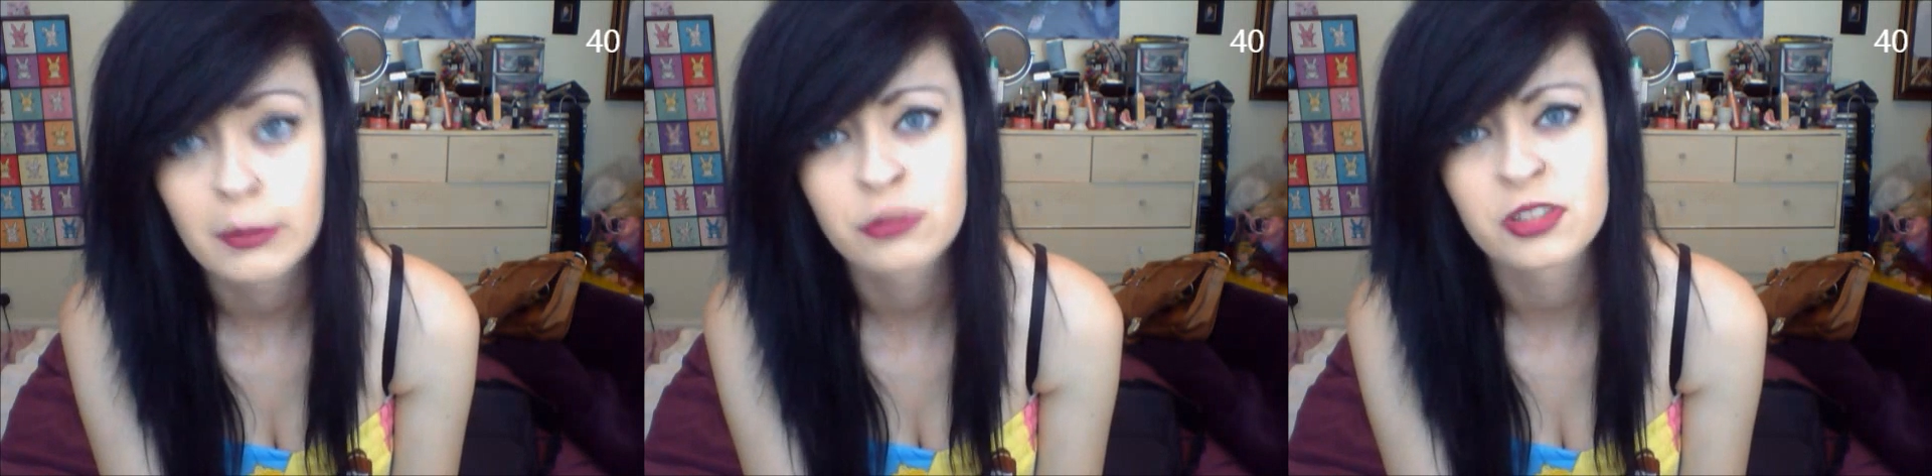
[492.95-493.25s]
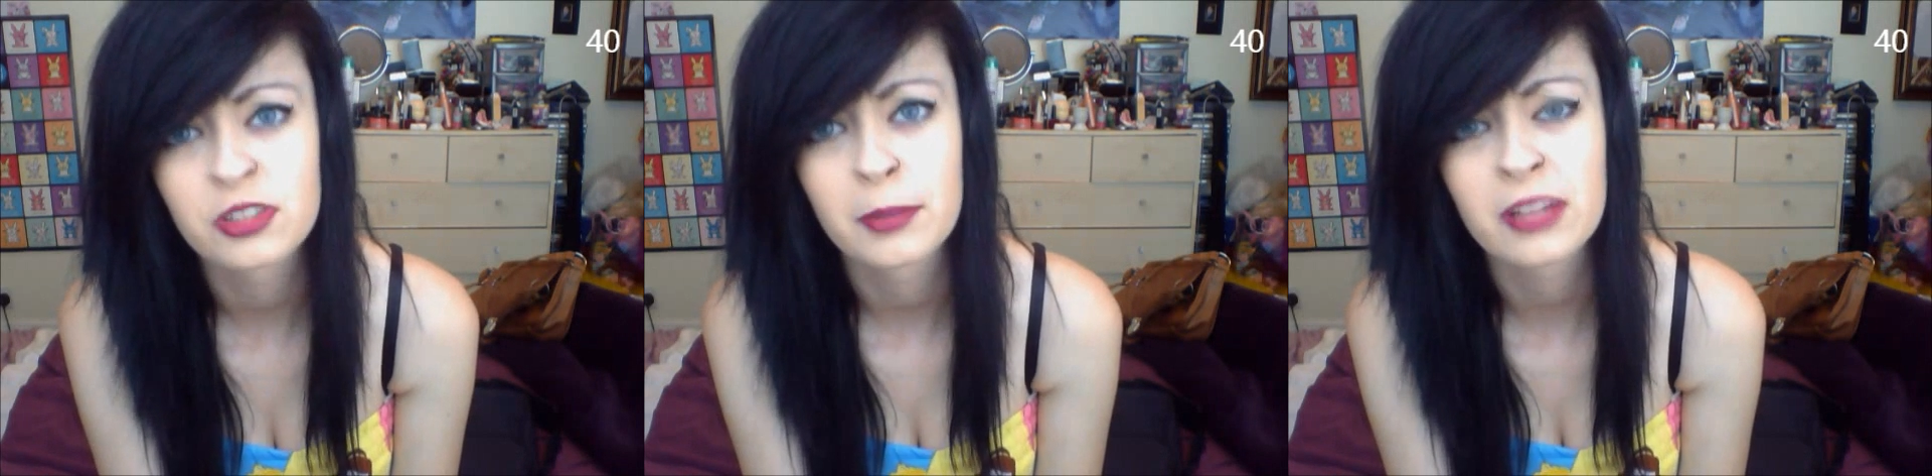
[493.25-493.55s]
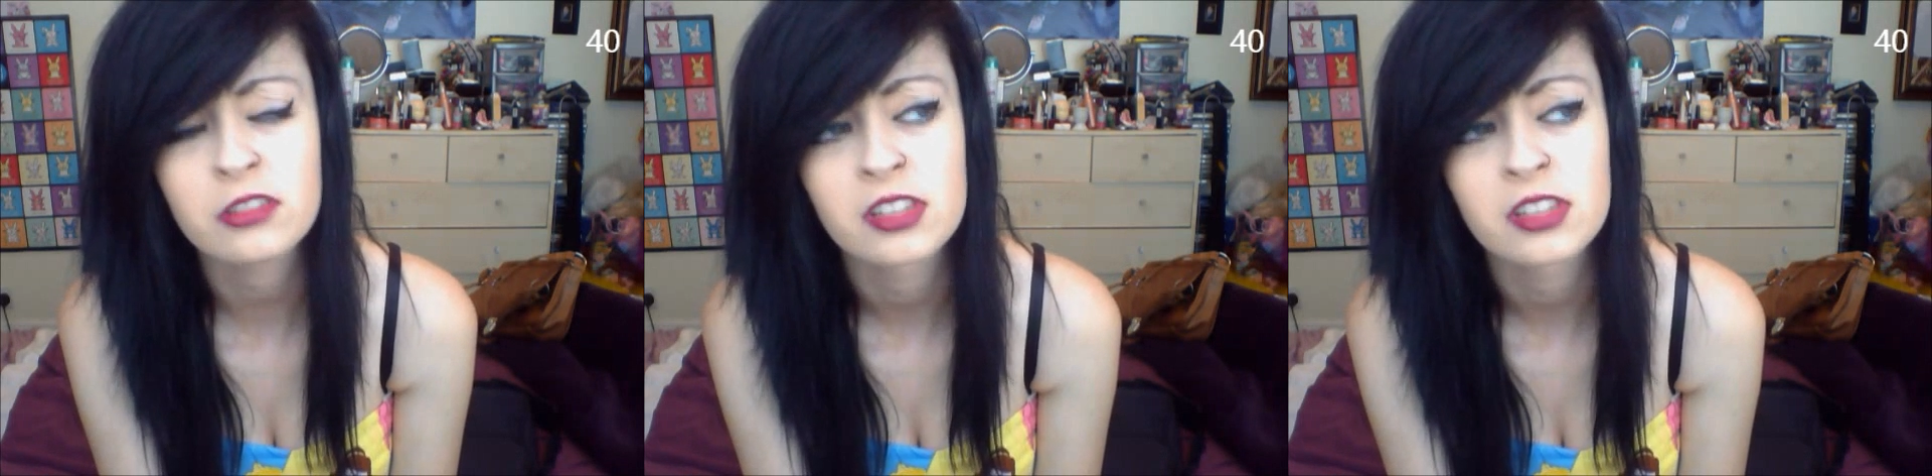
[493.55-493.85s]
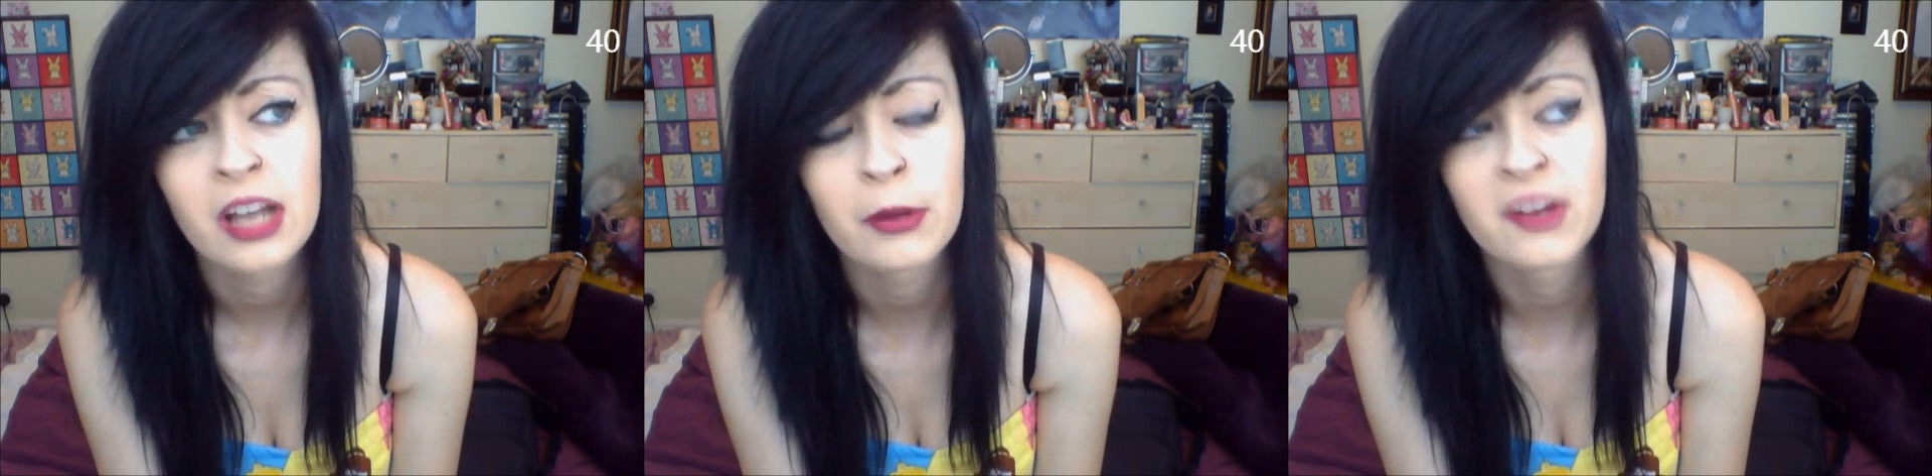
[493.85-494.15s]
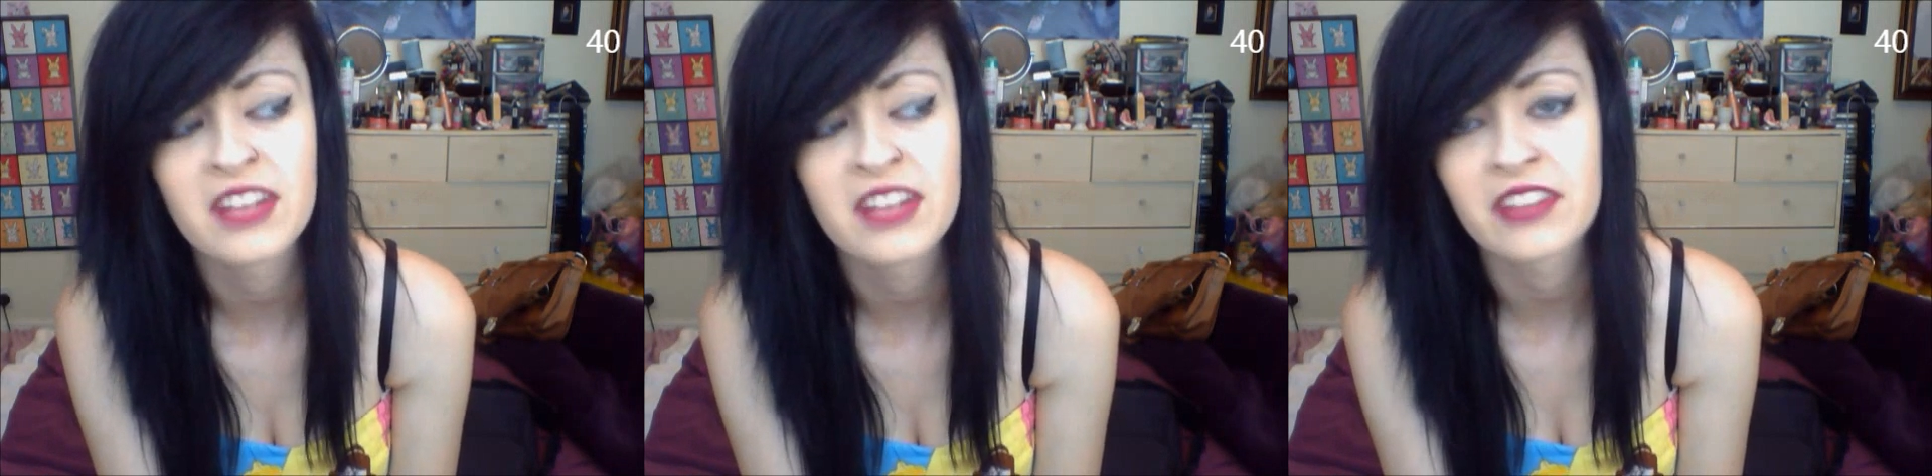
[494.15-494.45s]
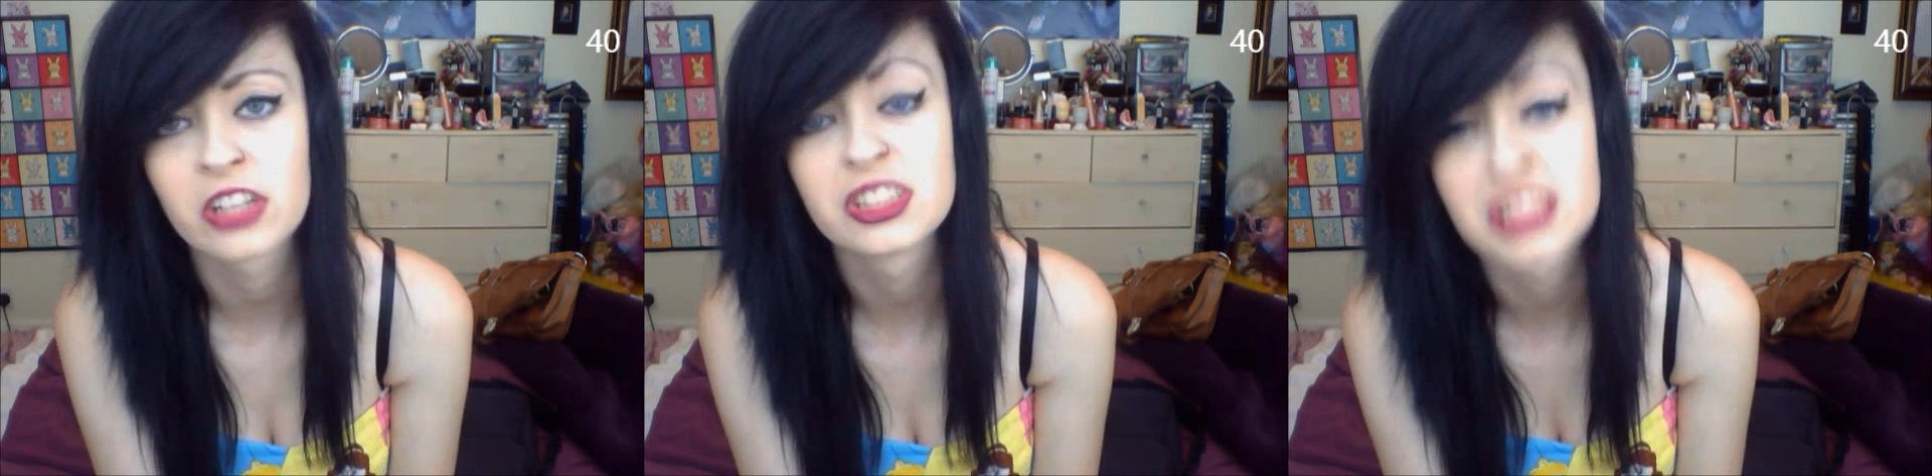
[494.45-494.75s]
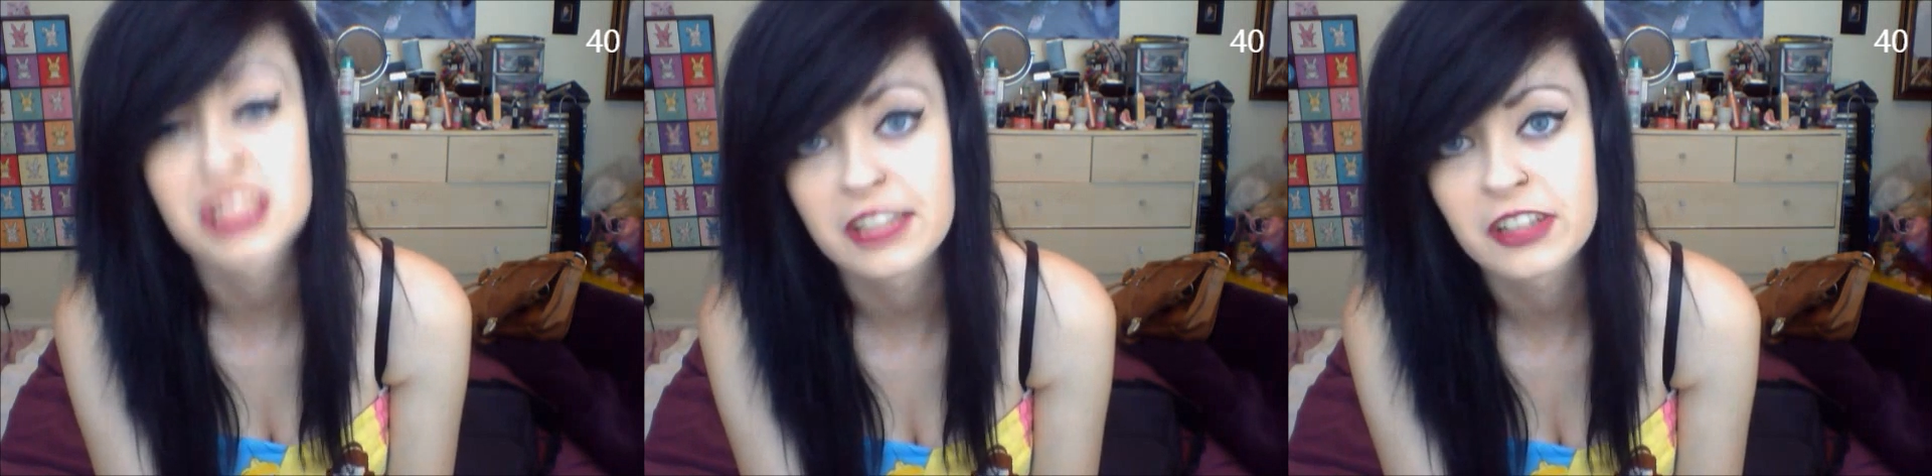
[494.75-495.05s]
won't drink milk. I won't even have it on
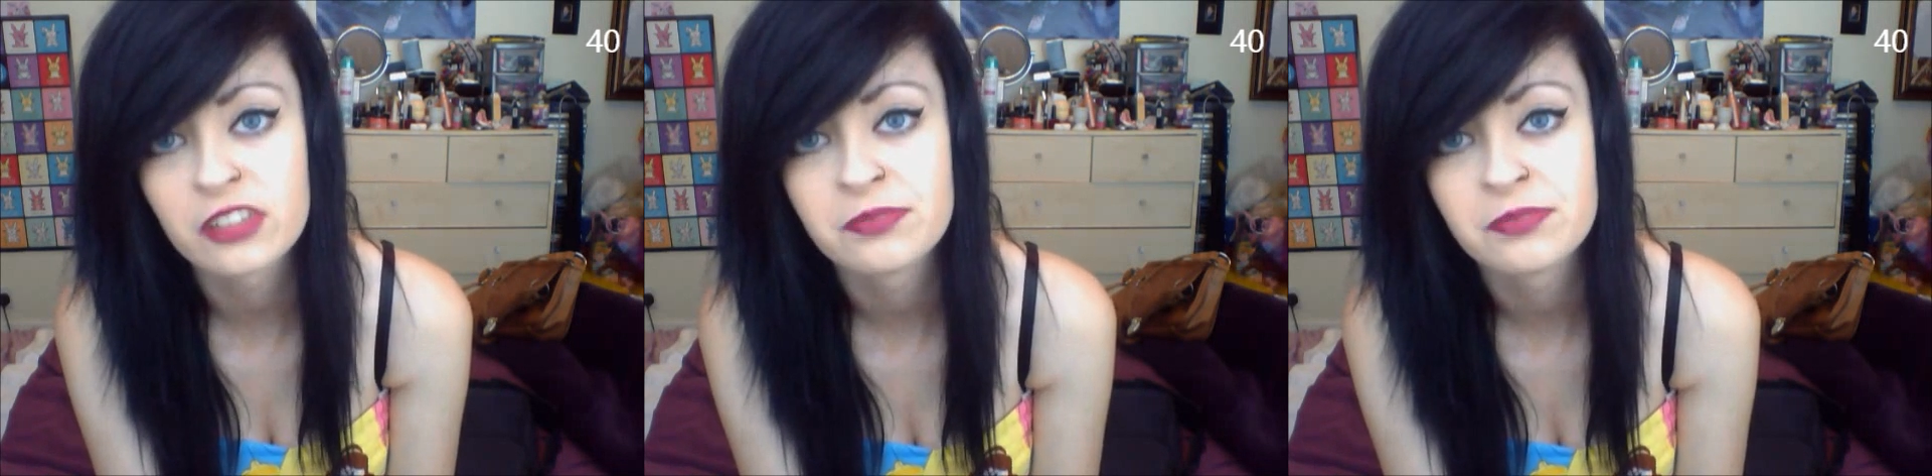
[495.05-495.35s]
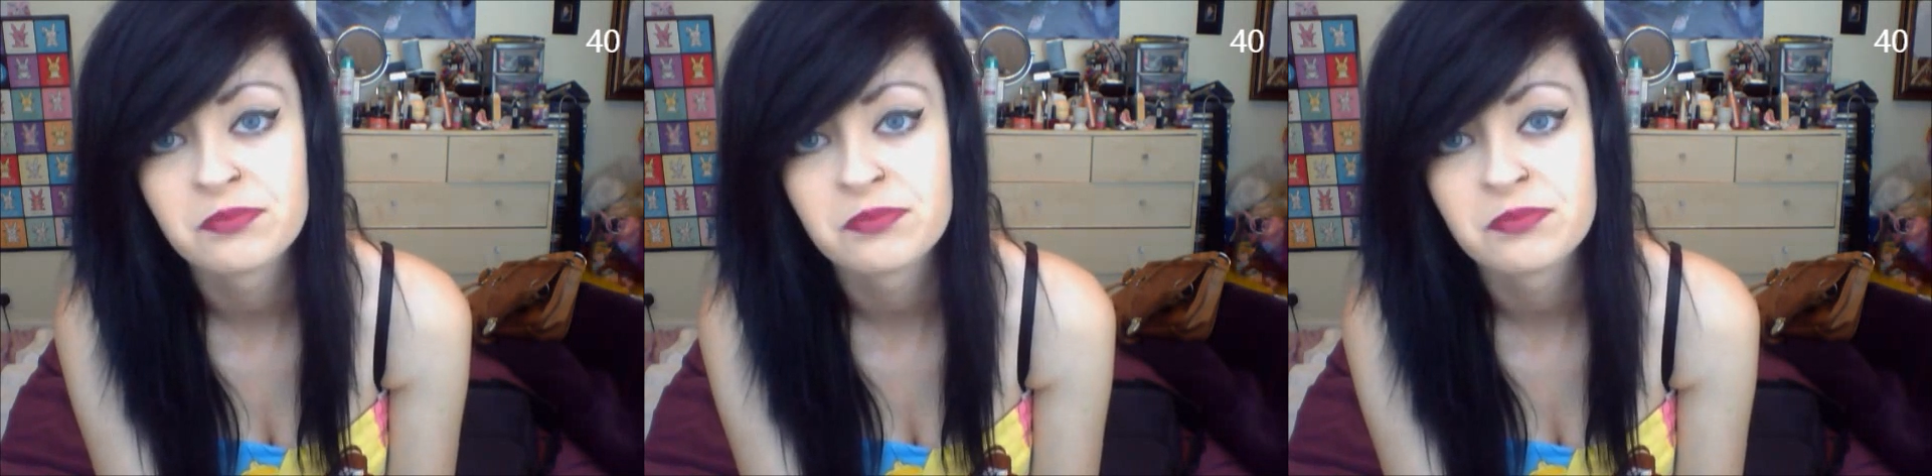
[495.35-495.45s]
cereal.